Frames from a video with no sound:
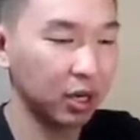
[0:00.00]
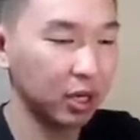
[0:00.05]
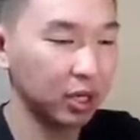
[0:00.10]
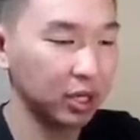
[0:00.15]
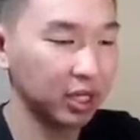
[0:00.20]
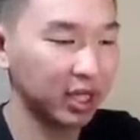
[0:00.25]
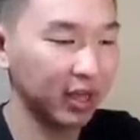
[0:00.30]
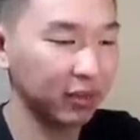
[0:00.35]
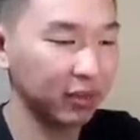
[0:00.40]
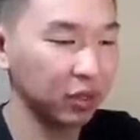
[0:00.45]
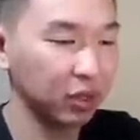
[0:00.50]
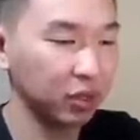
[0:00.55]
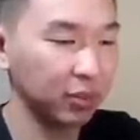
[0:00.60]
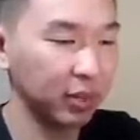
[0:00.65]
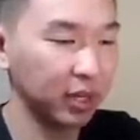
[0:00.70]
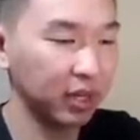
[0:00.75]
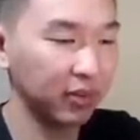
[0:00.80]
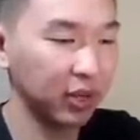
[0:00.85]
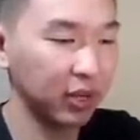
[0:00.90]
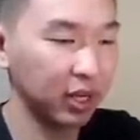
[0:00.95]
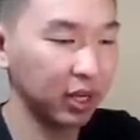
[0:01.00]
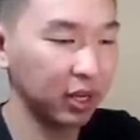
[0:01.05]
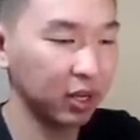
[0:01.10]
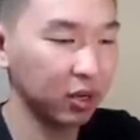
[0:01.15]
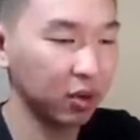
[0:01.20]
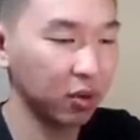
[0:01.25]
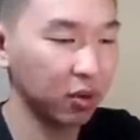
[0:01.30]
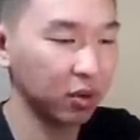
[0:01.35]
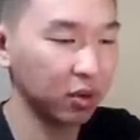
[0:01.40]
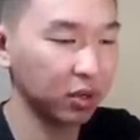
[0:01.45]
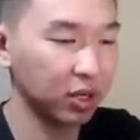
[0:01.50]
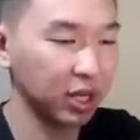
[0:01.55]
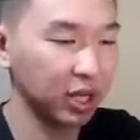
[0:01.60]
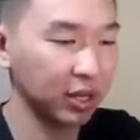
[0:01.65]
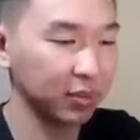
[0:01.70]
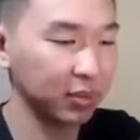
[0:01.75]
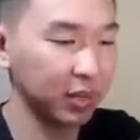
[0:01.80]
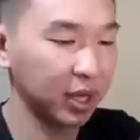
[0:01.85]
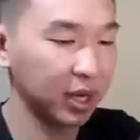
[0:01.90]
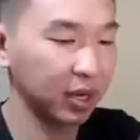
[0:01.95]
Does have a little bit of a corner ding
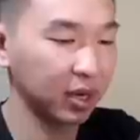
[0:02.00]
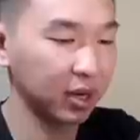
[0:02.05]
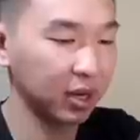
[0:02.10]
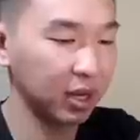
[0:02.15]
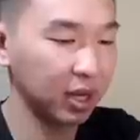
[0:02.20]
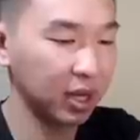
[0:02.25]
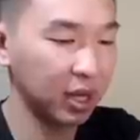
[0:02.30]
up there.